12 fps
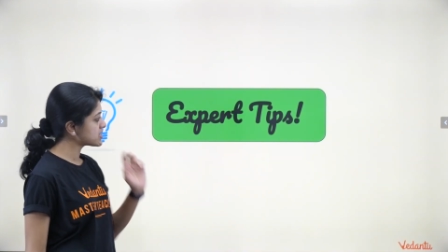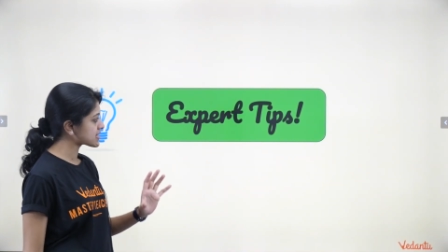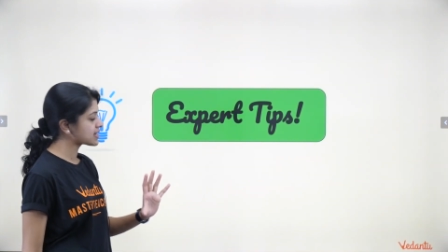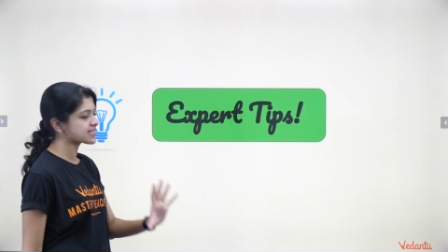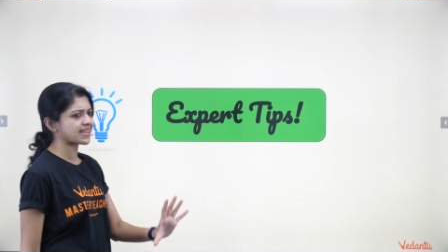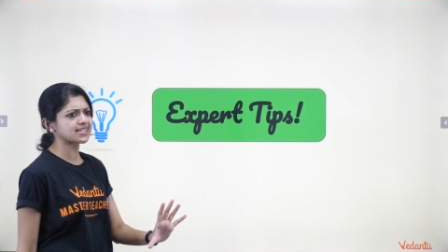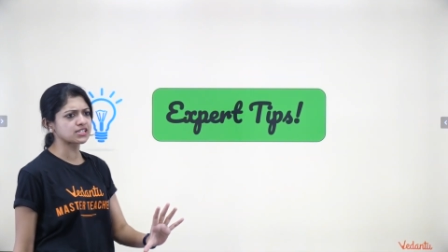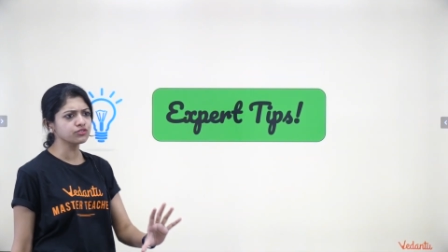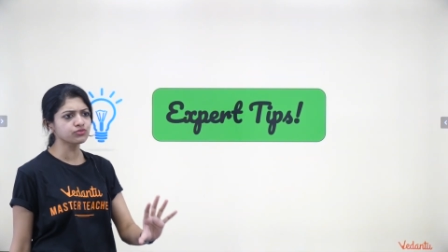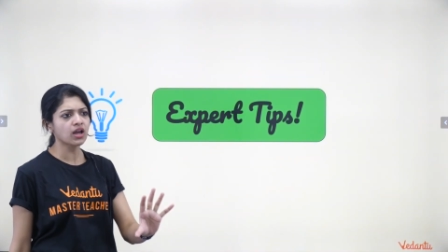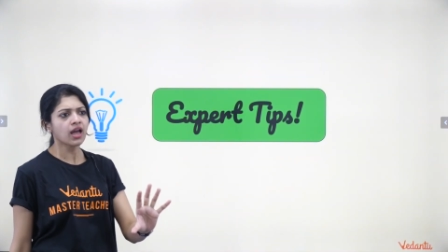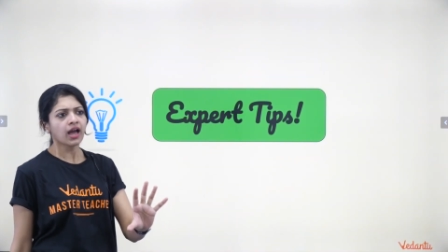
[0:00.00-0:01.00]
is a set
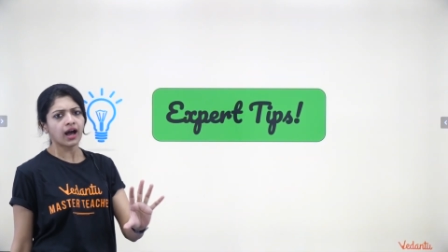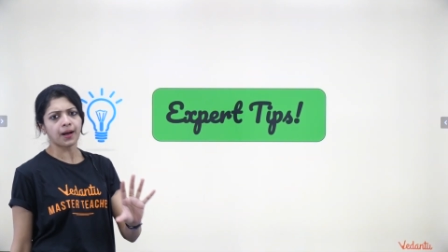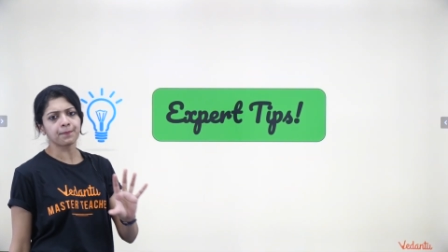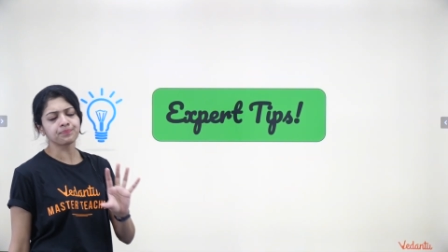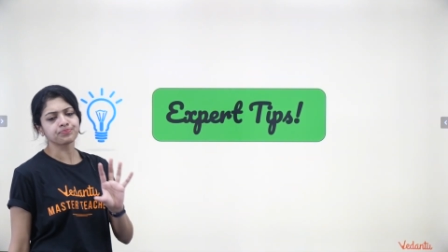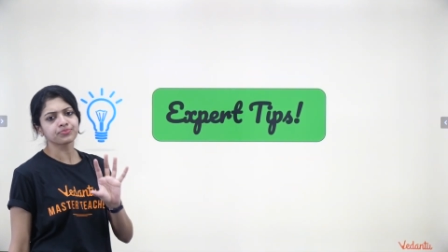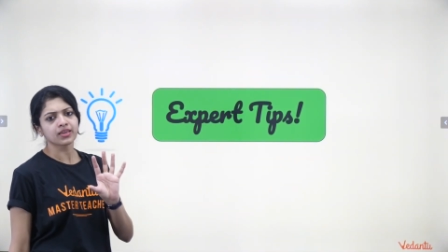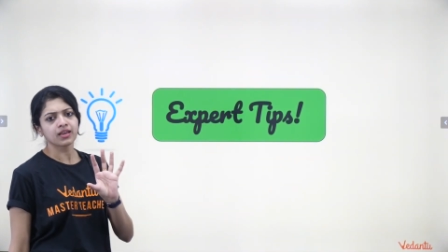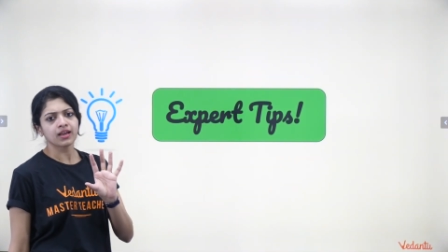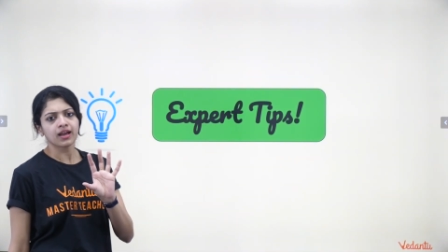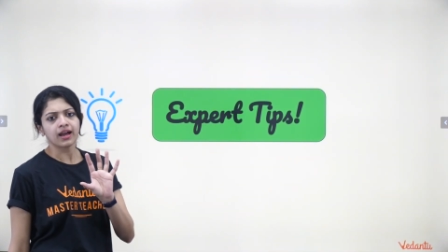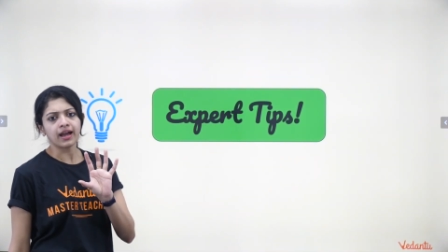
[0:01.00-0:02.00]
of
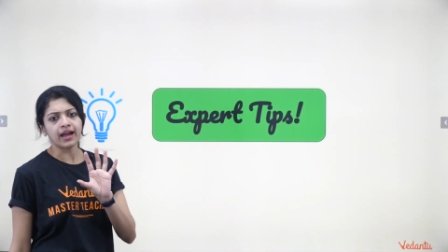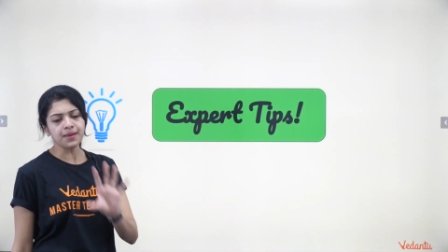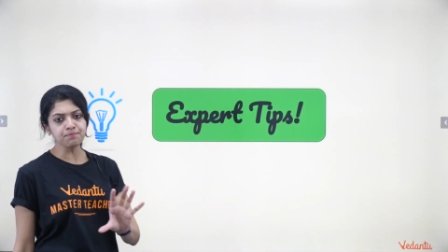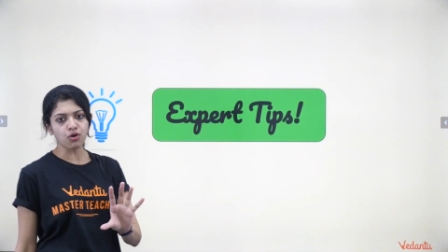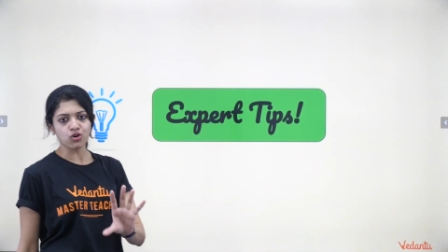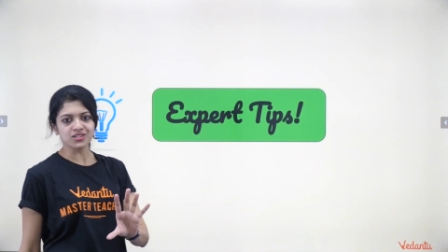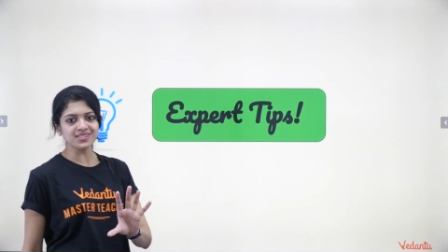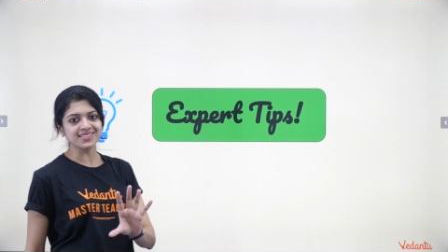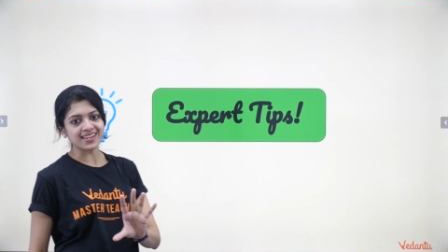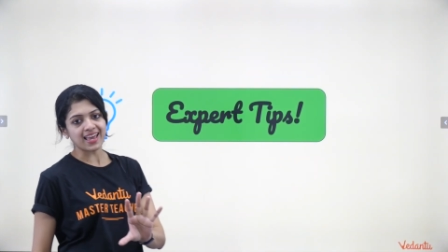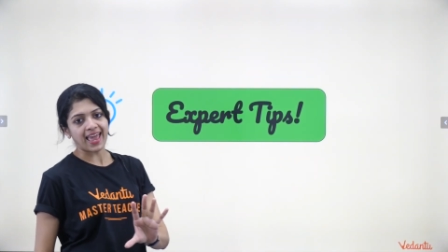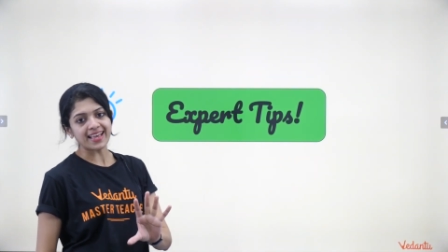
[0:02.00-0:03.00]

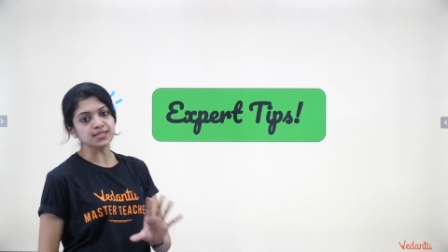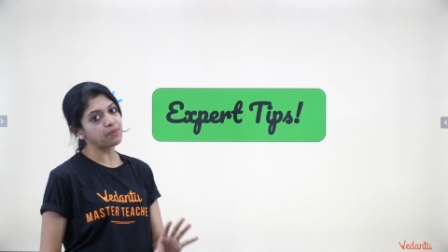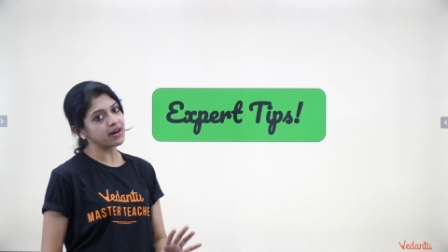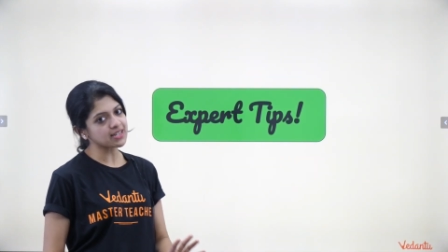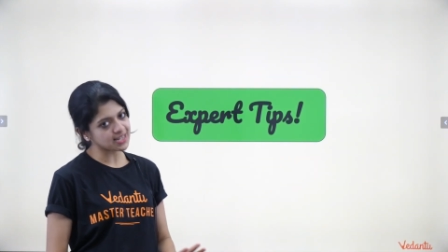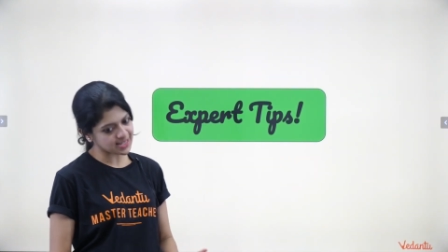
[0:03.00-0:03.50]
important expert